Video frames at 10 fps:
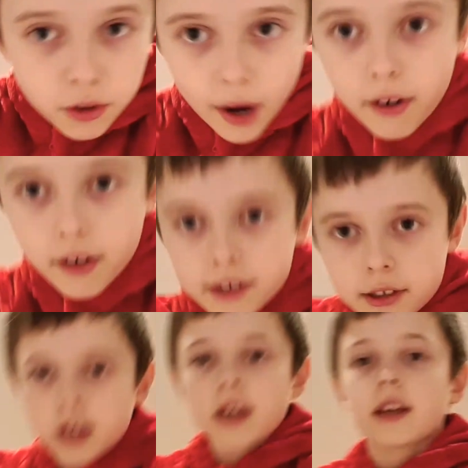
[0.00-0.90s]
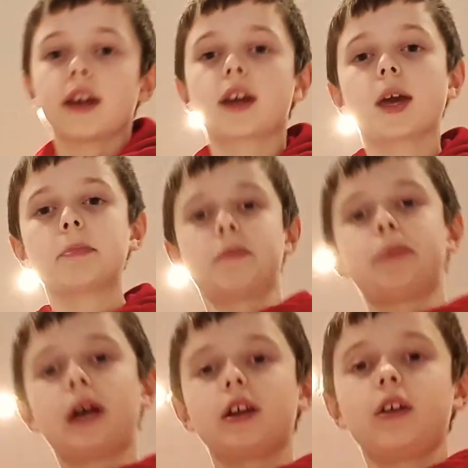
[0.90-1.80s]
hours, they kept on
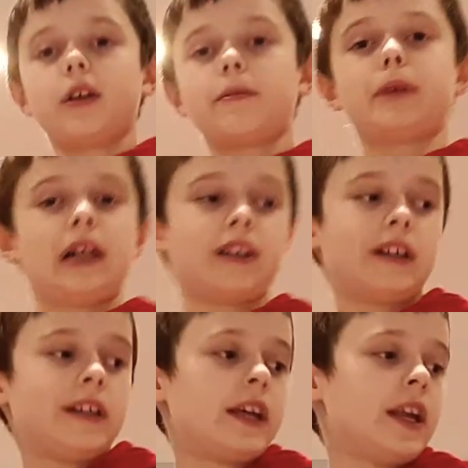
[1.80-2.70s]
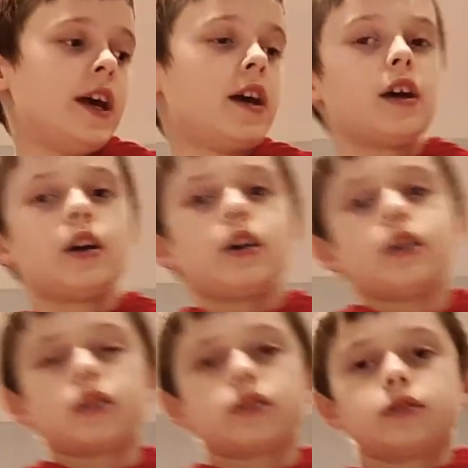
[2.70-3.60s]
battling and battling
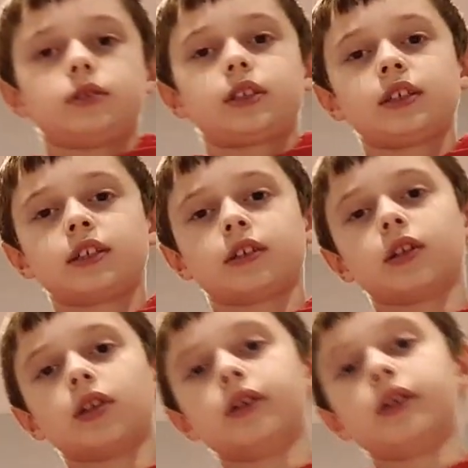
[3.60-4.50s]
until